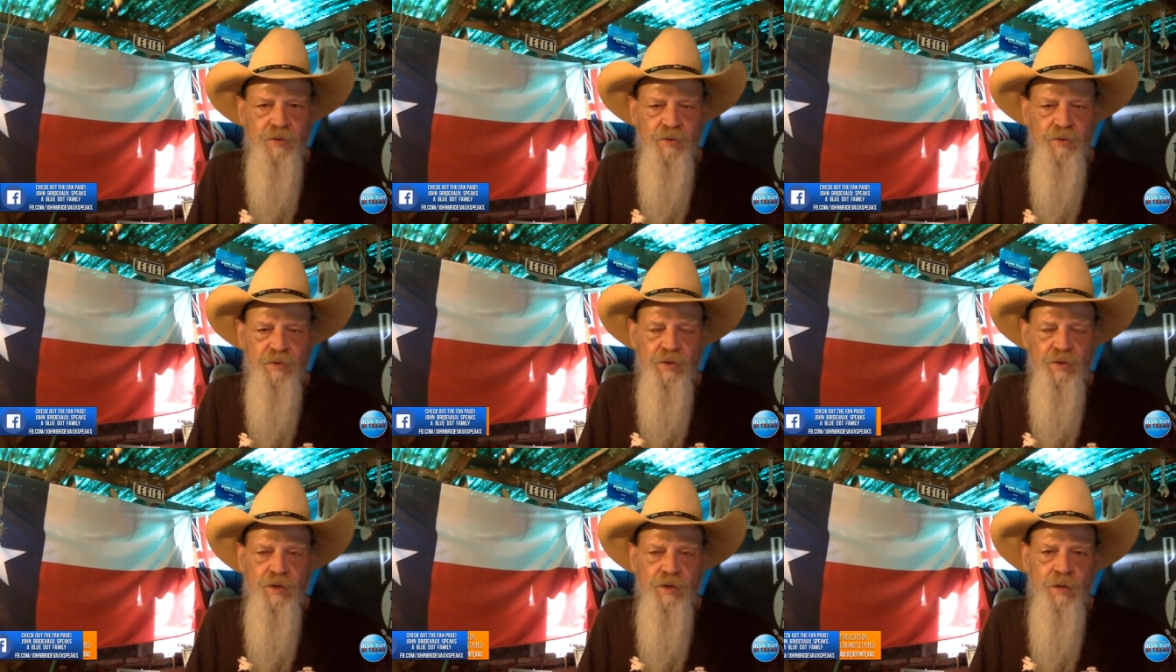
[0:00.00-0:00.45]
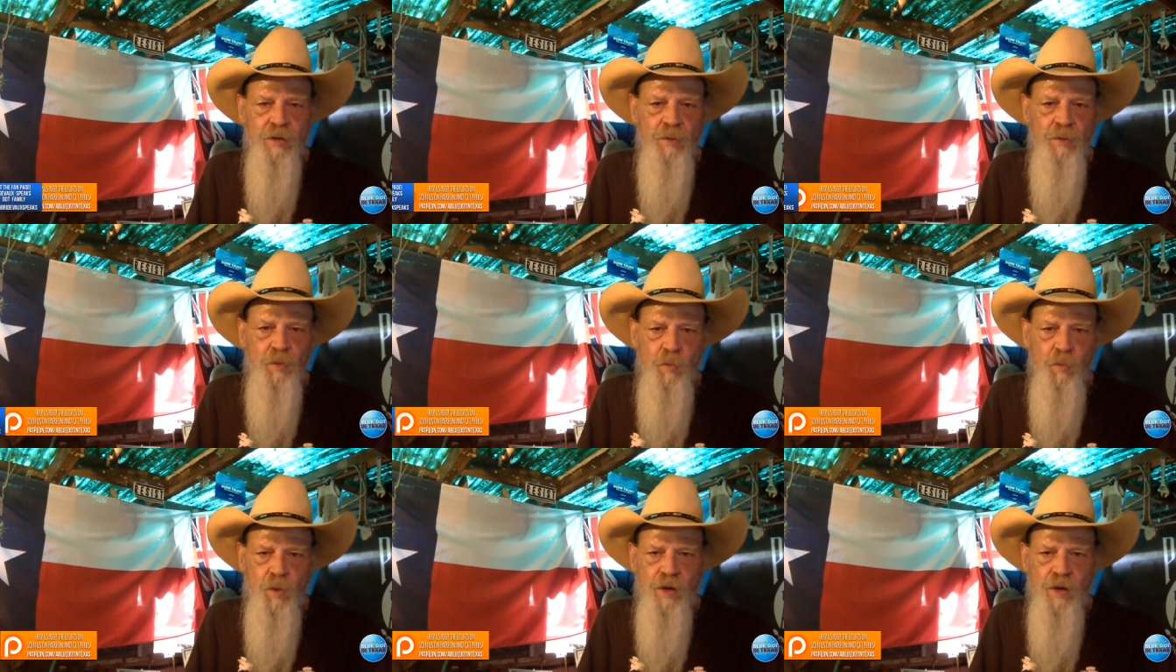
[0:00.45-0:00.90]
It's the number
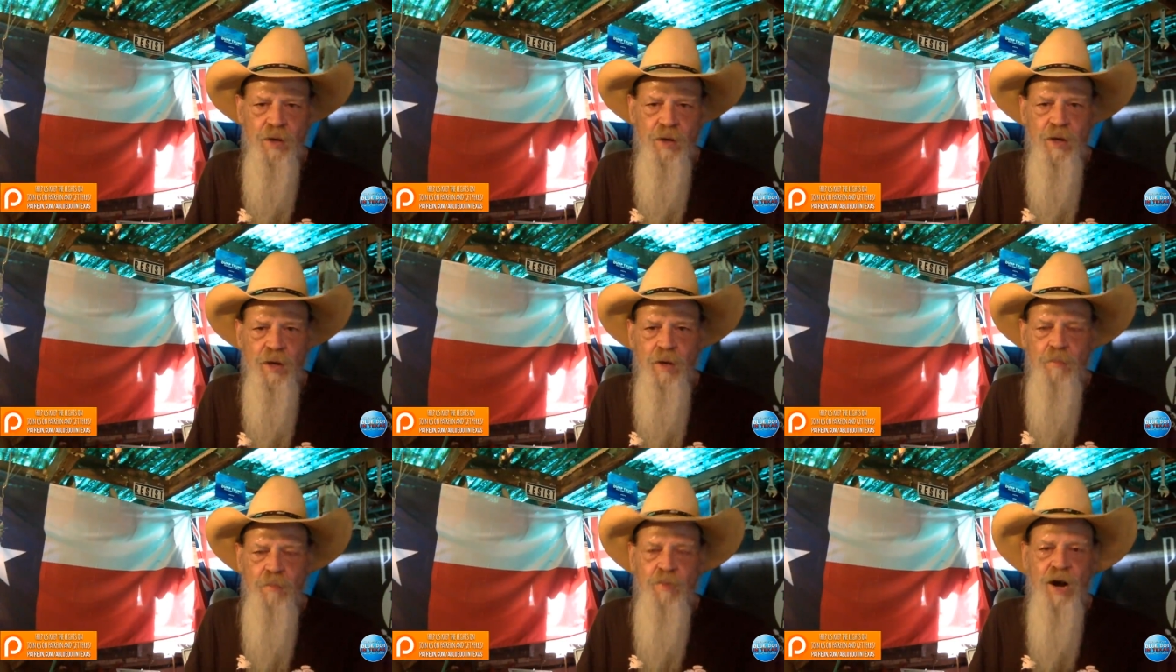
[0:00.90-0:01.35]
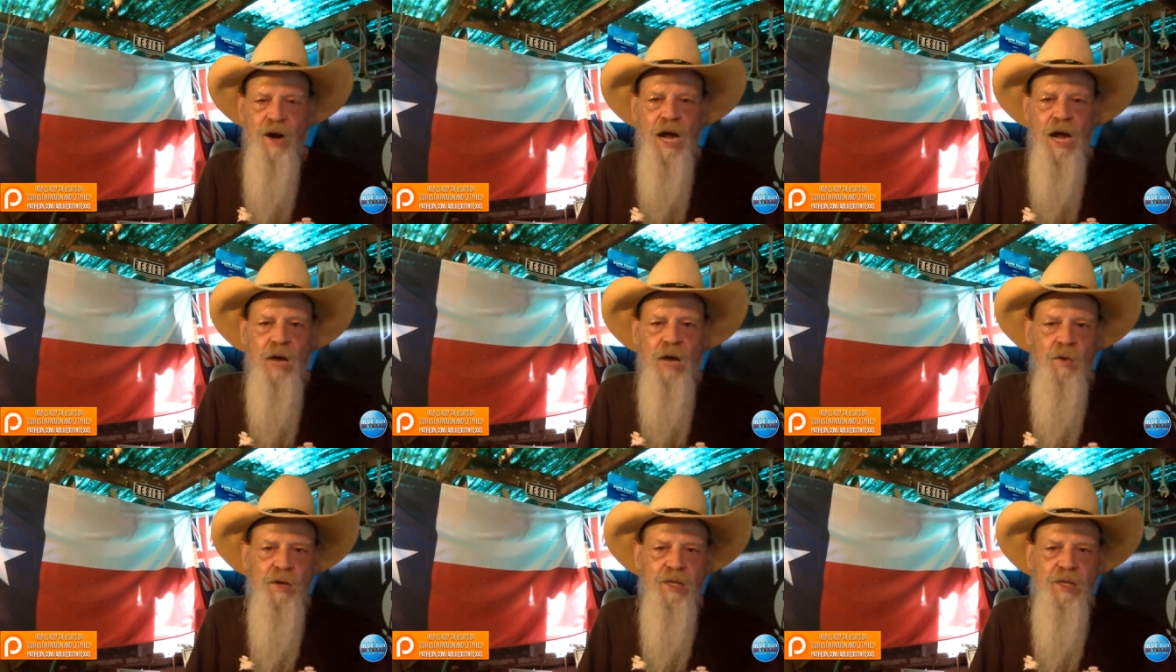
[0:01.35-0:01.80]
one
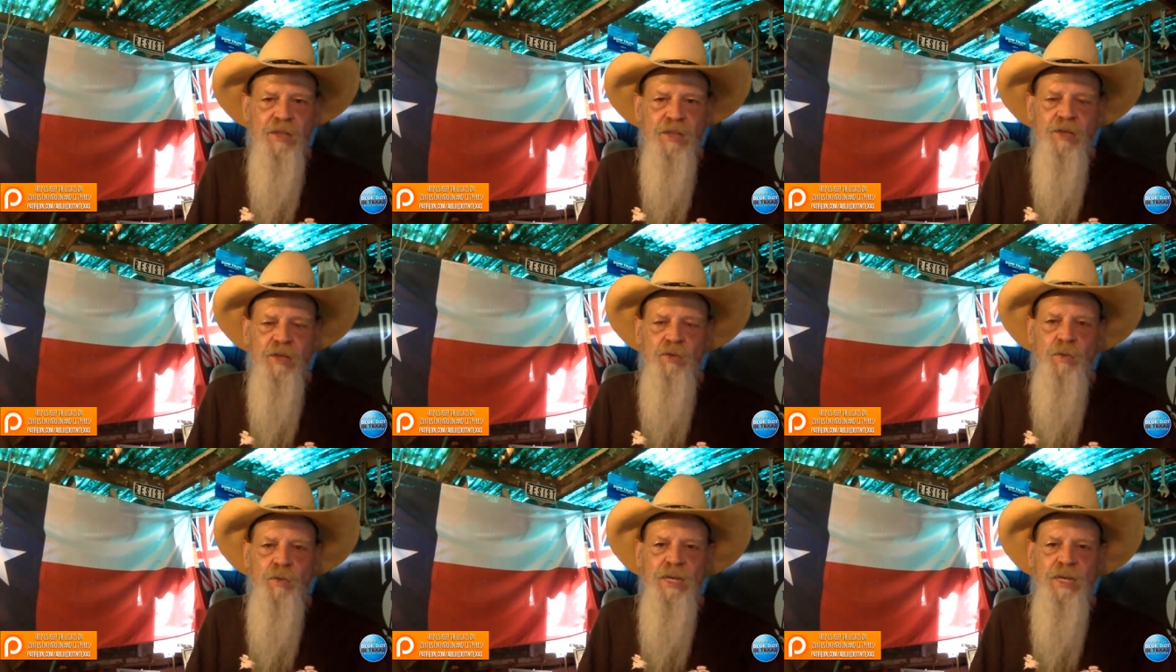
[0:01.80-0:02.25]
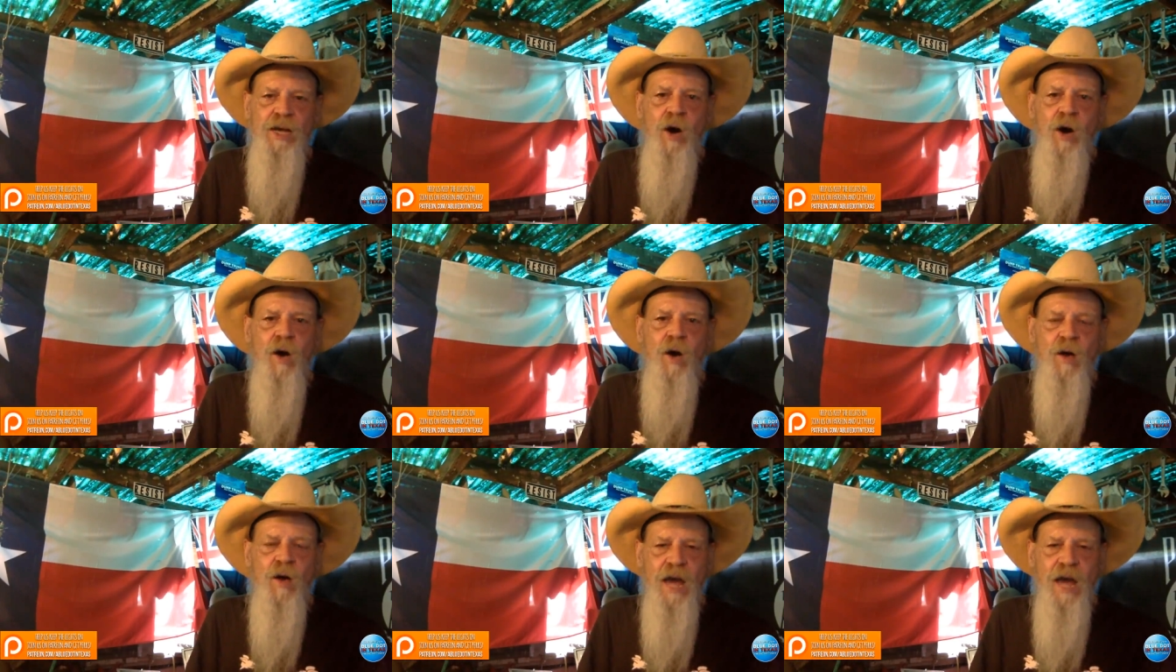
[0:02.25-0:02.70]
priority that we
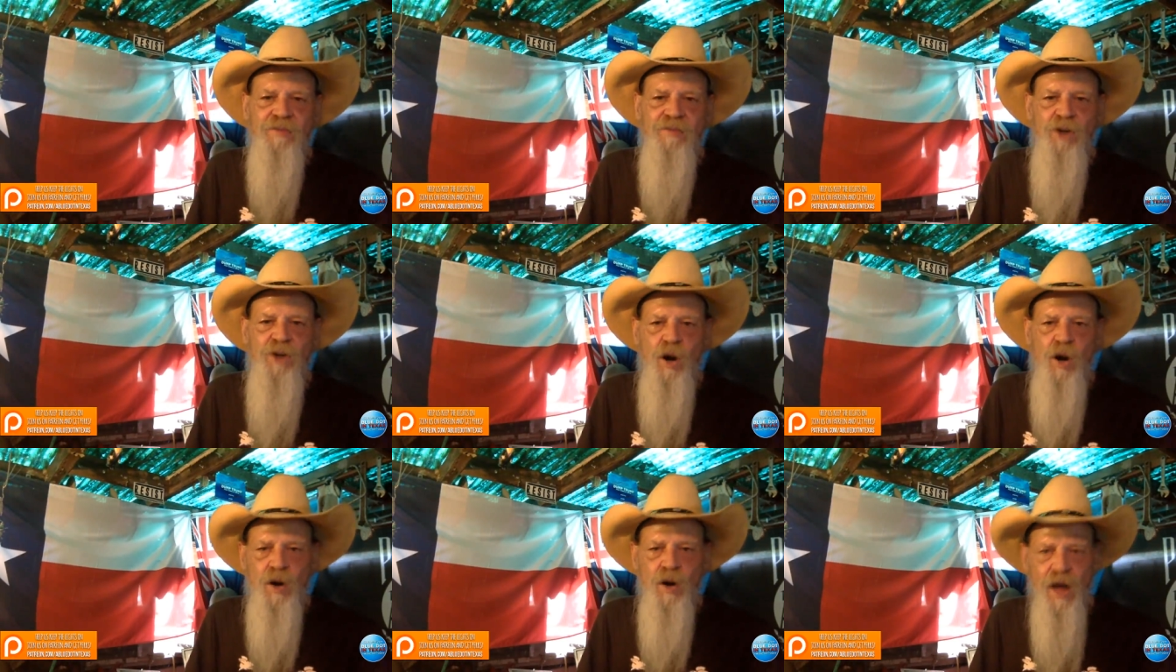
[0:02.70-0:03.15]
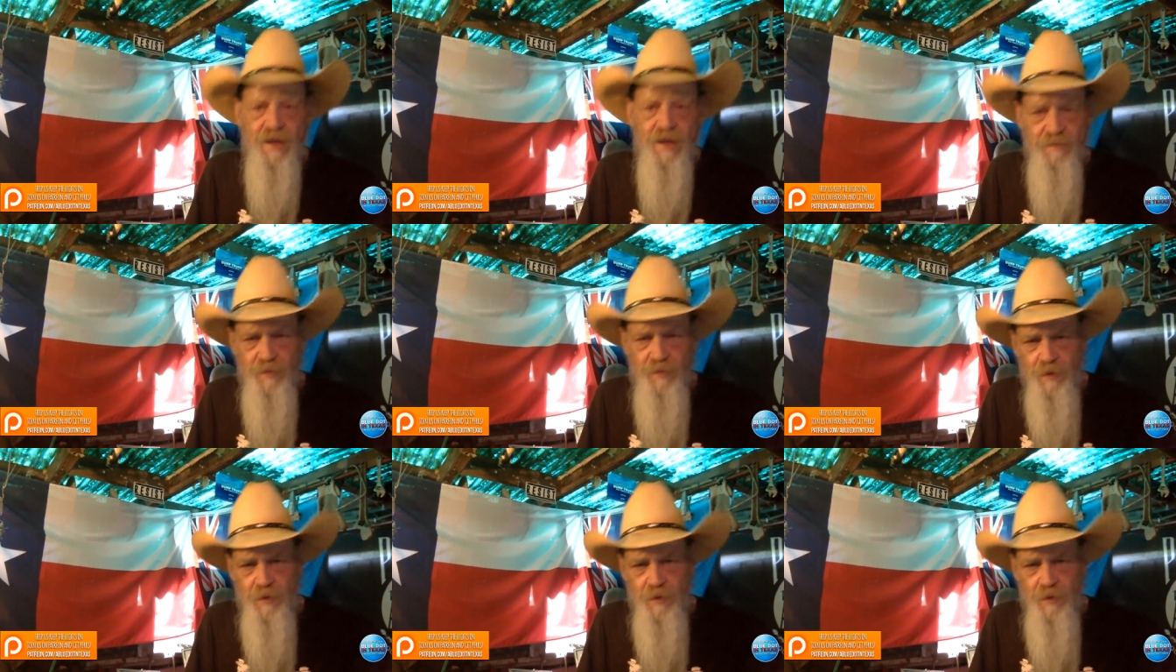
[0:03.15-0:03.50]
all have in our life.